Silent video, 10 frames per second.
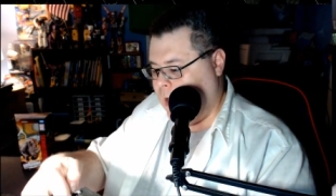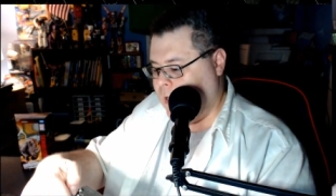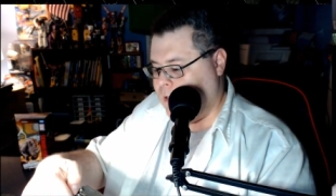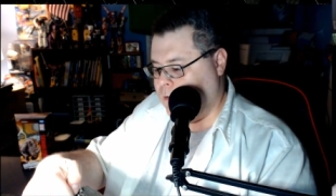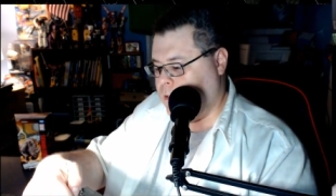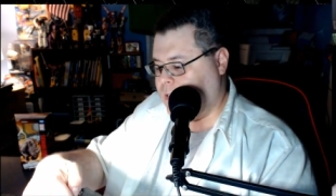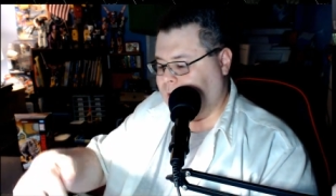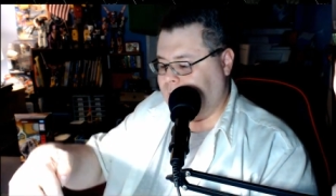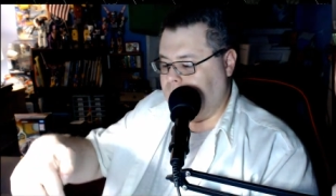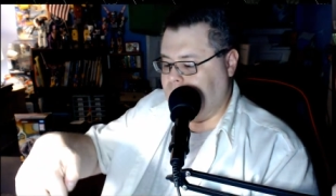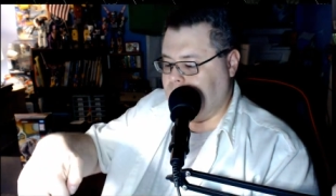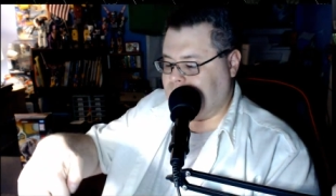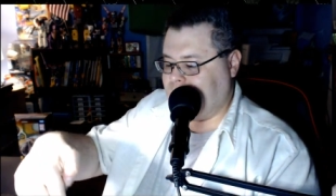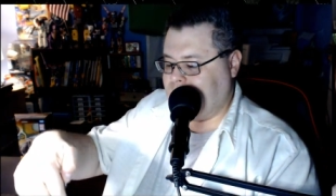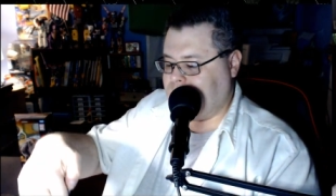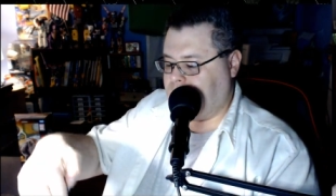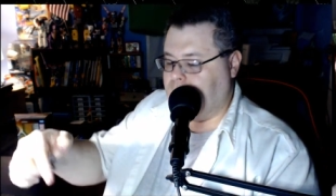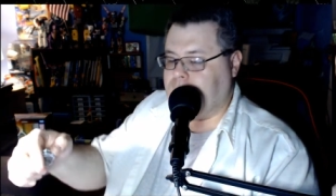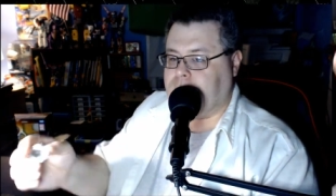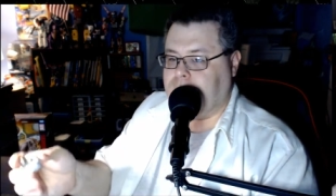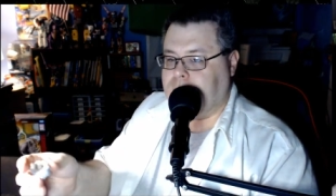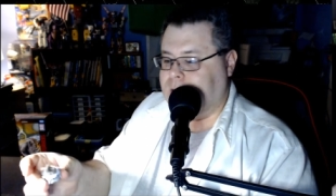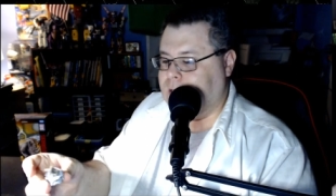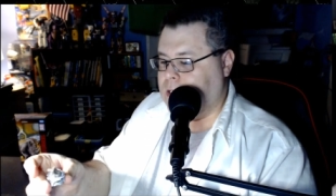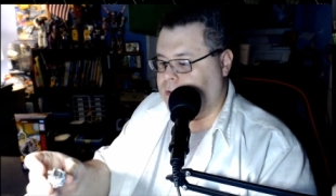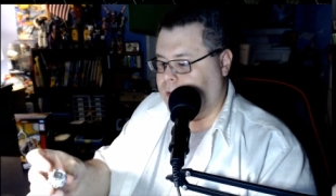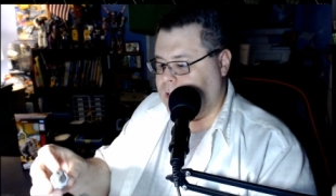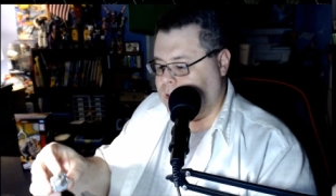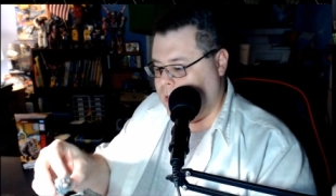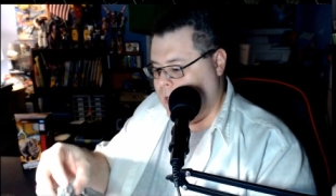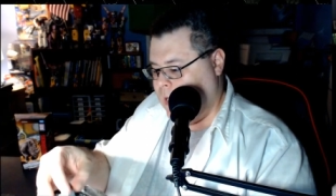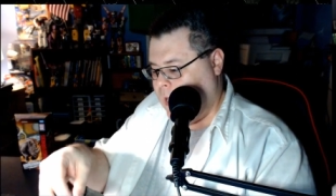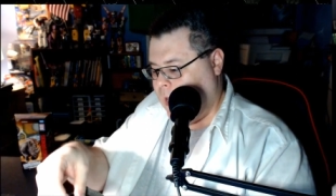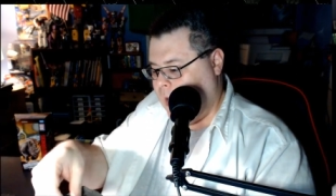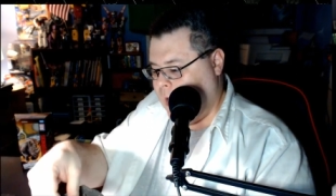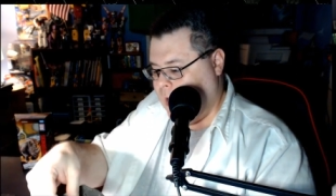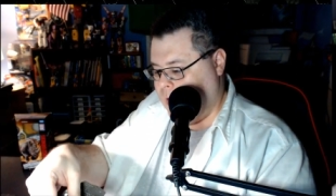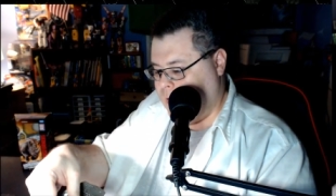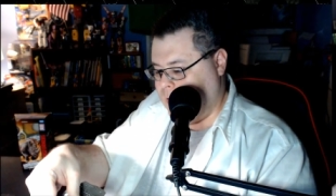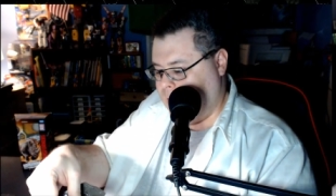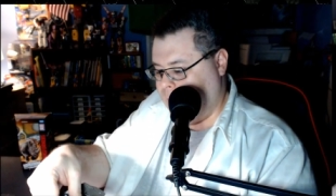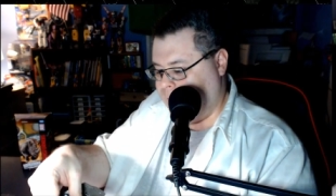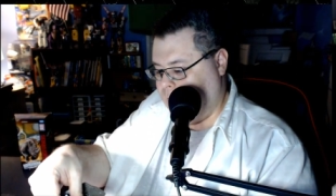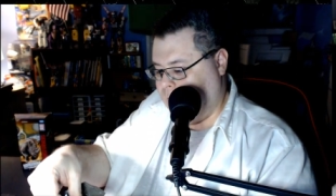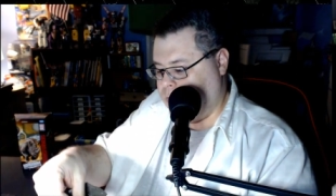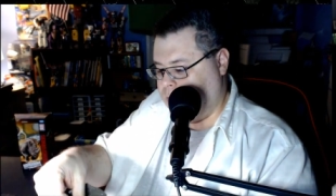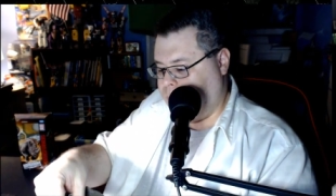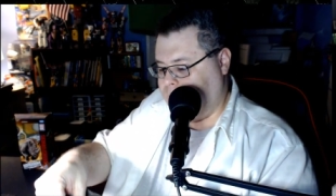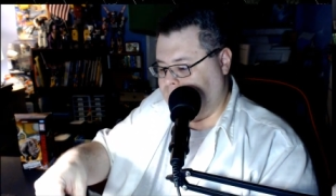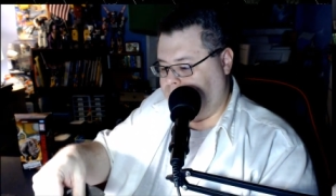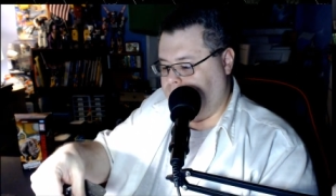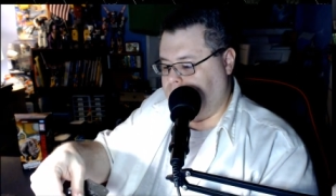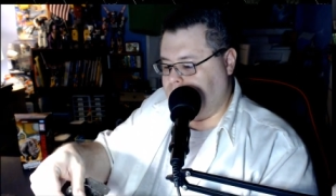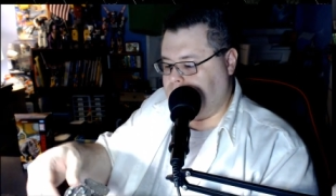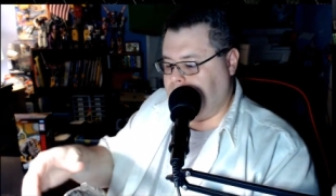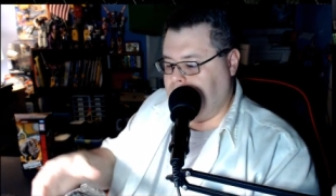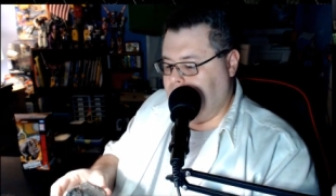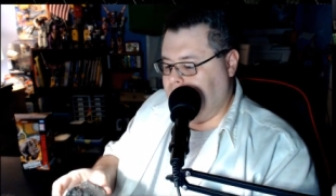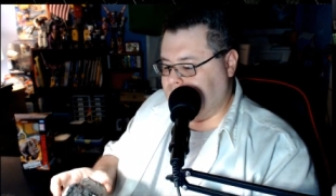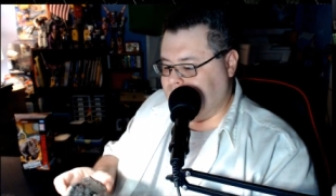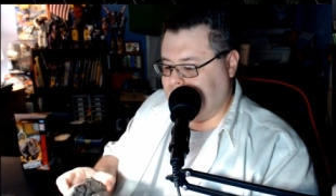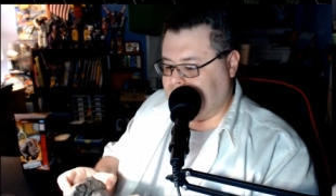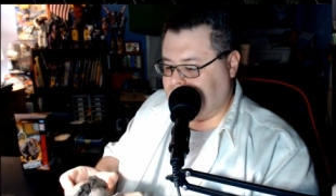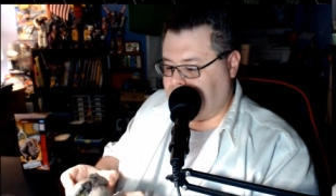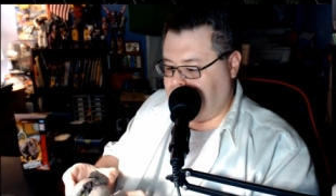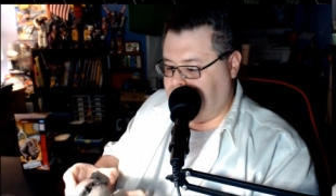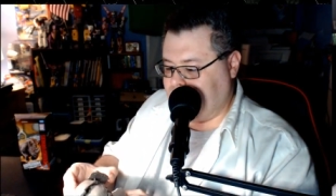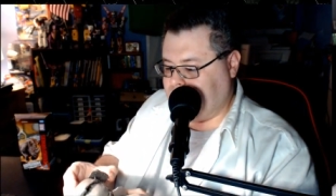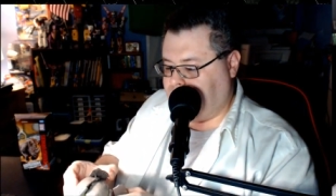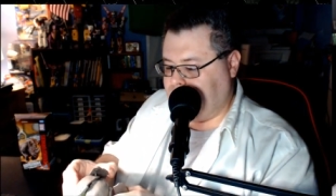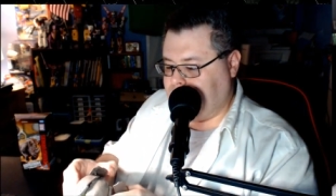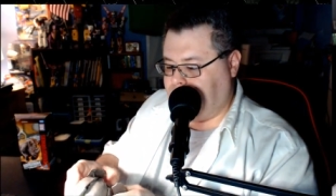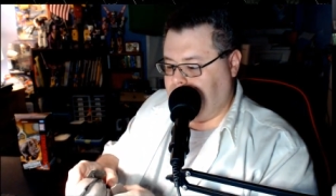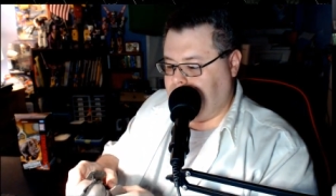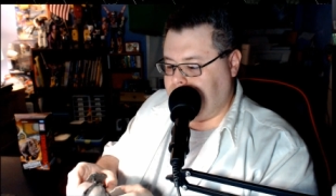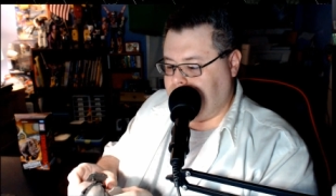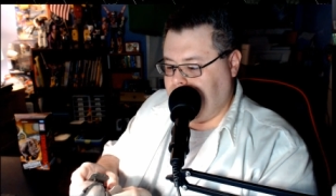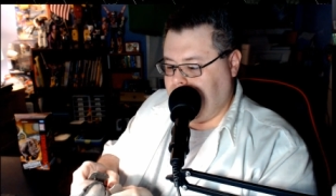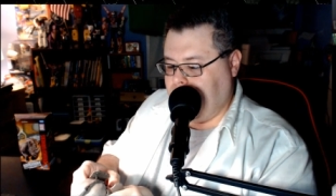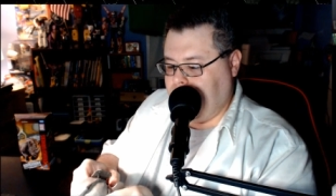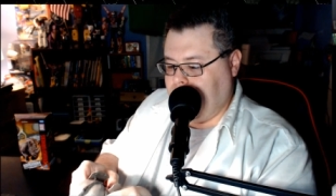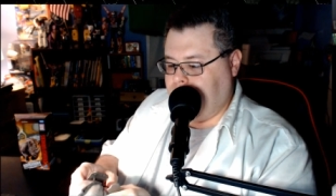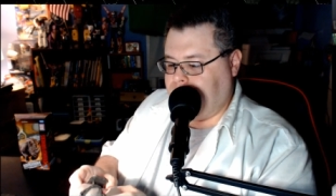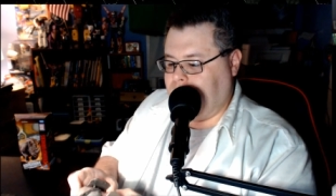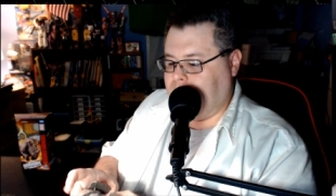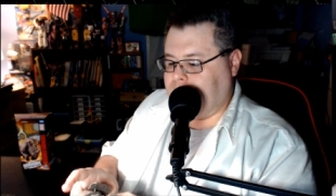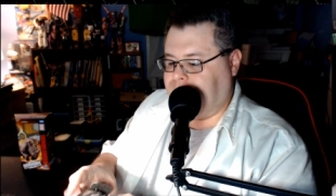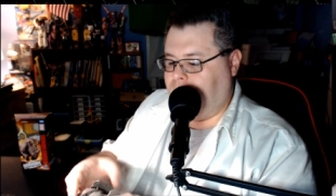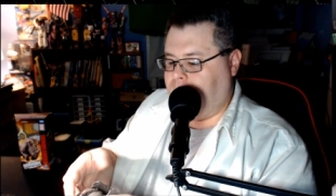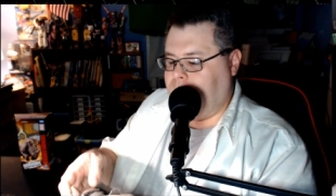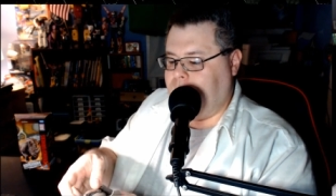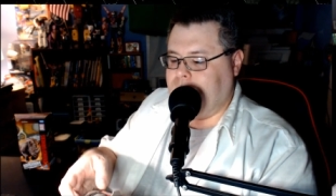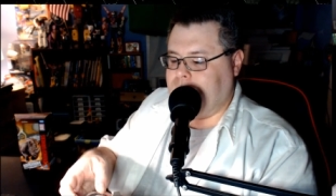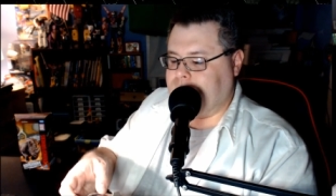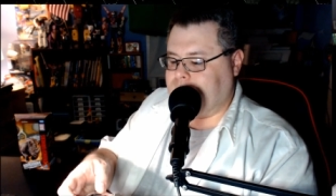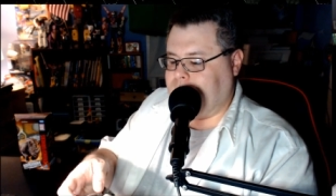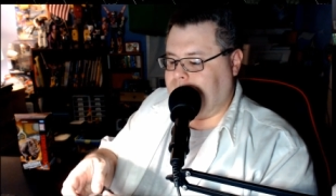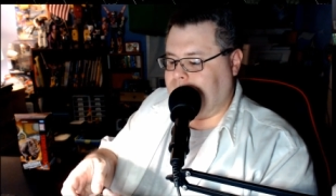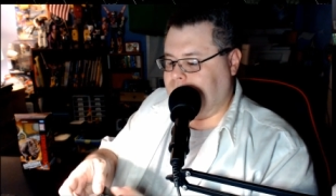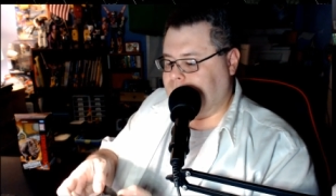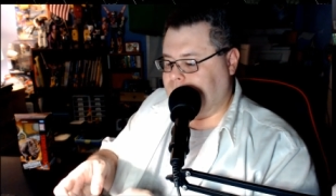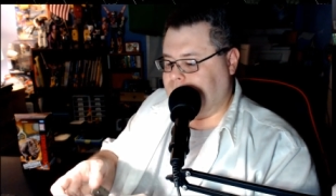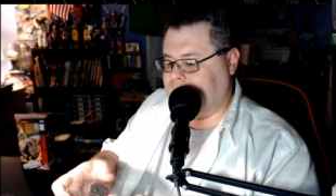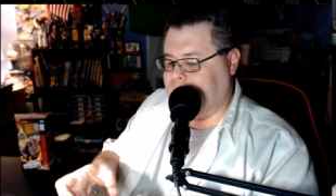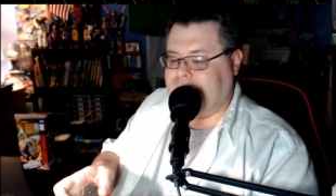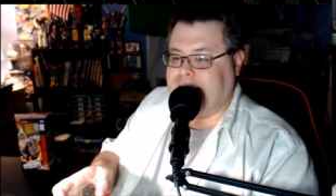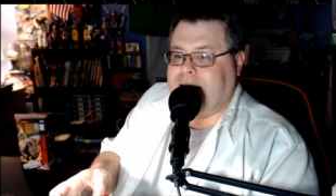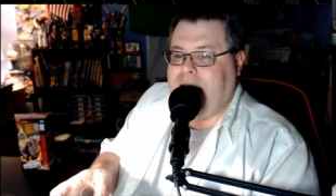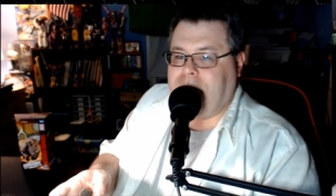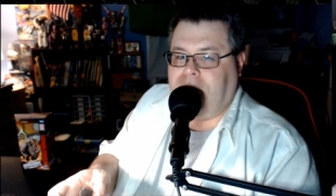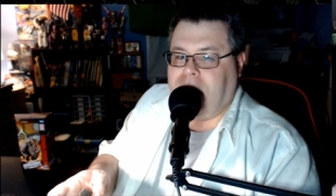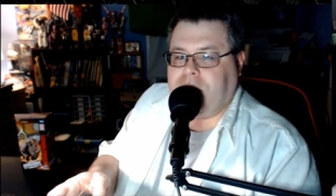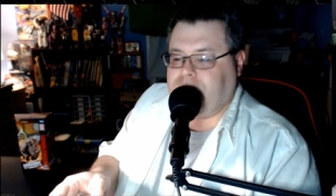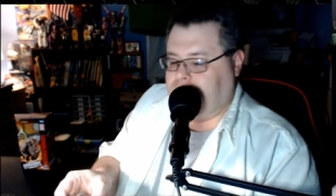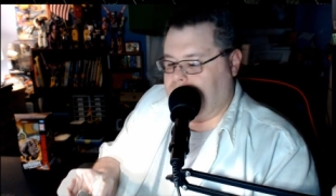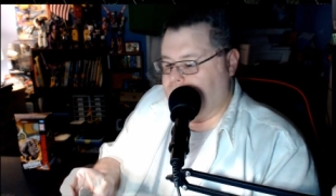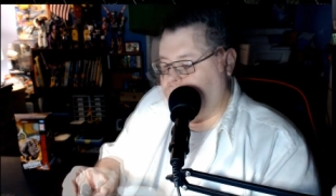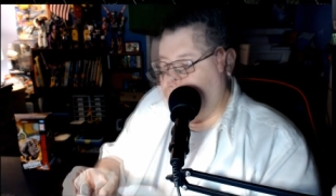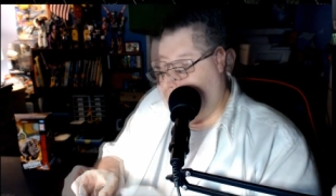You stick it in the slots here in the knee joint, and it gives you a place to put it. It's not the best place to put it, as far as, like, it doesn't have a function, you know.